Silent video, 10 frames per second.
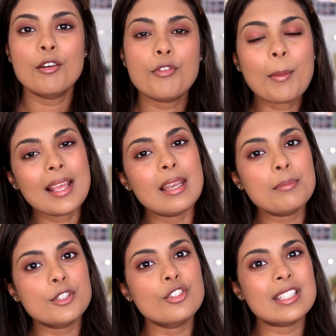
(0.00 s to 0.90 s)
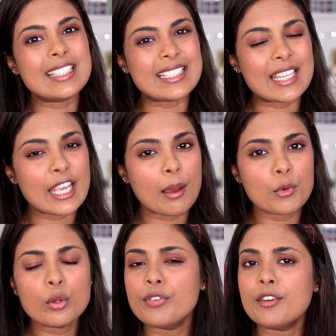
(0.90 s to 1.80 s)
For my lips during the day, I'm
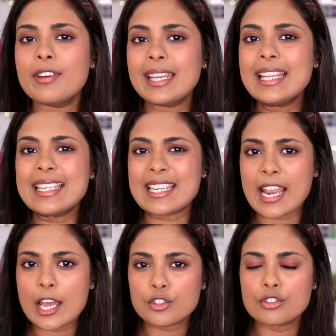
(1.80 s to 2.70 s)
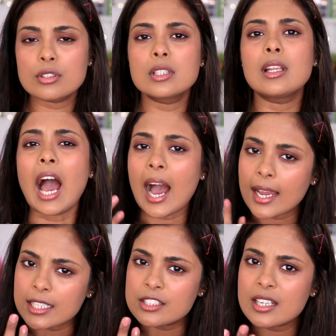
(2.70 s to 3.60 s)
going for a very natural,
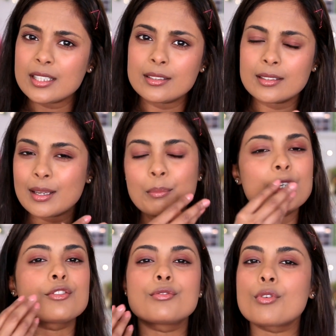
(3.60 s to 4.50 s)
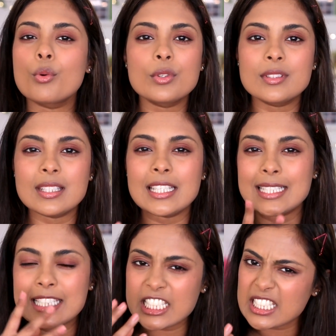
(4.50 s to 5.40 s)
hydrated, but
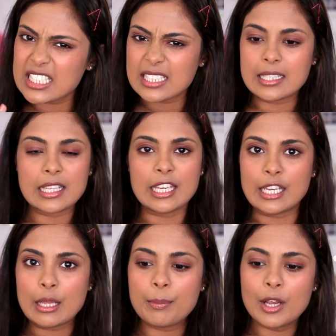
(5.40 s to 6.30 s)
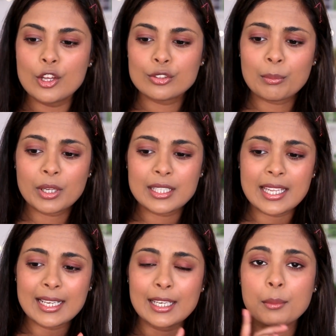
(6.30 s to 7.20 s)
rosy, tinty lip. So I'm going to
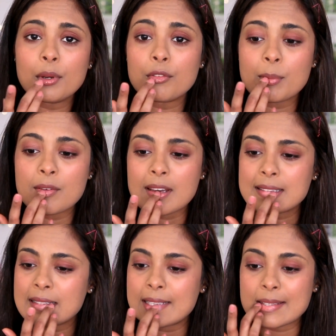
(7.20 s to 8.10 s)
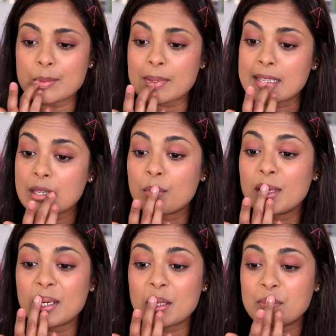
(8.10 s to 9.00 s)
take a little bit of my Vaseline, apply it on
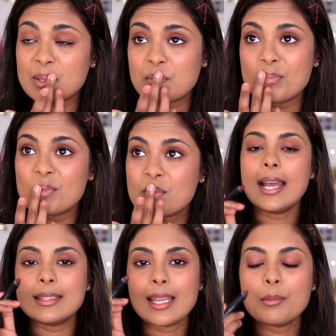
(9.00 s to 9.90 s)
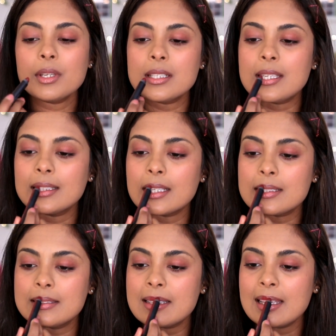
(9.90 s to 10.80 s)
my lips. And then I'm going to take
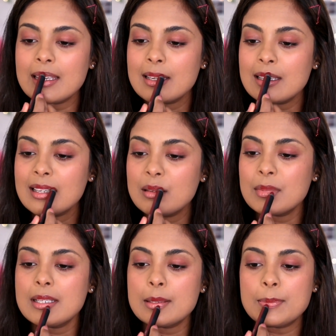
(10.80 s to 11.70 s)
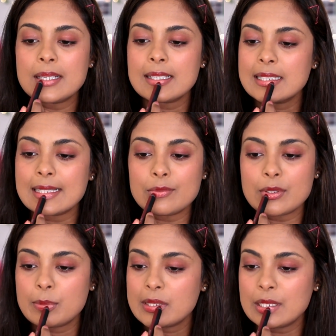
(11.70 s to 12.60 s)
that same lip color that
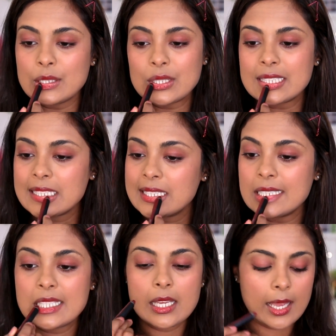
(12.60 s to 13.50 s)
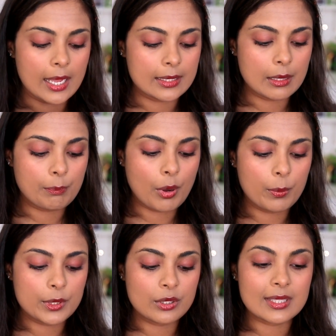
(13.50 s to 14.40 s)
we've been using and then
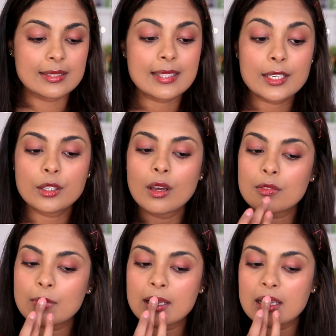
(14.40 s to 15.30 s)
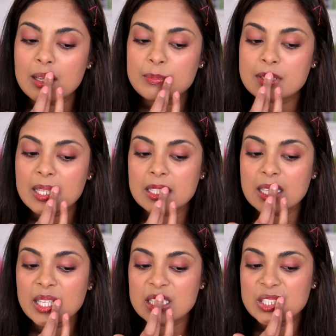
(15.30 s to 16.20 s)
pop it to the center of my lips
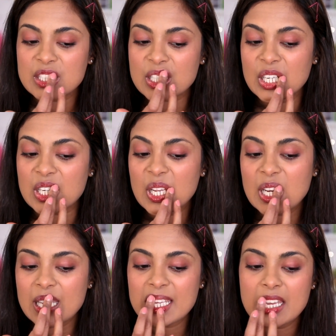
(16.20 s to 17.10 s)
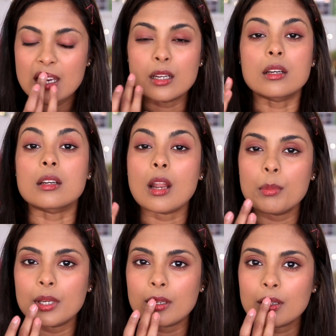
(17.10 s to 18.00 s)
and then just really
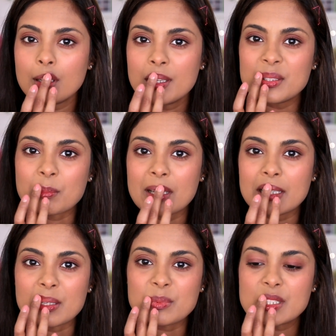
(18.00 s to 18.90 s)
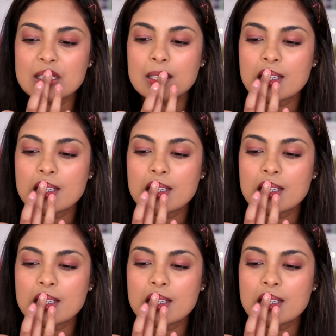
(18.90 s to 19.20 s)
rub it in to my lips.